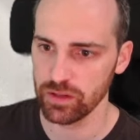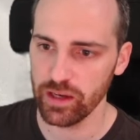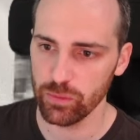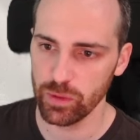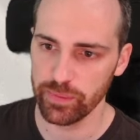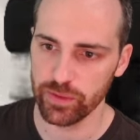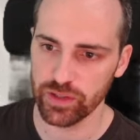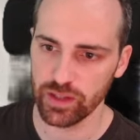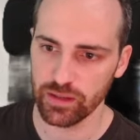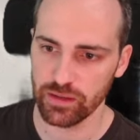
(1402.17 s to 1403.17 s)
and we'll be
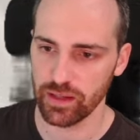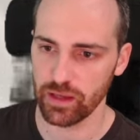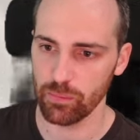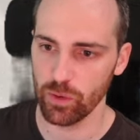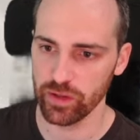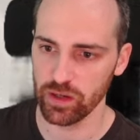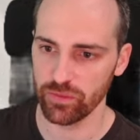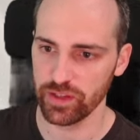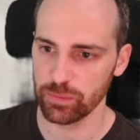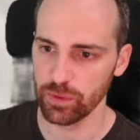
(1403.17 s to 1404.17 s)
using the model
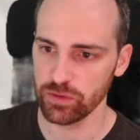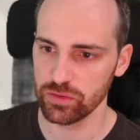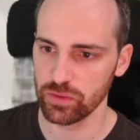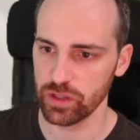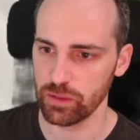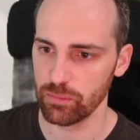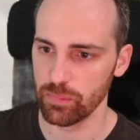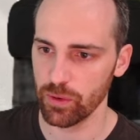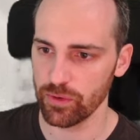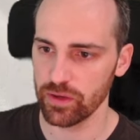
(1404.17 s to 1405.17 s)
of this bot to
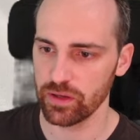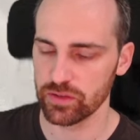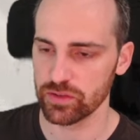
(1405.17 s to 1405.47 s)
invoke,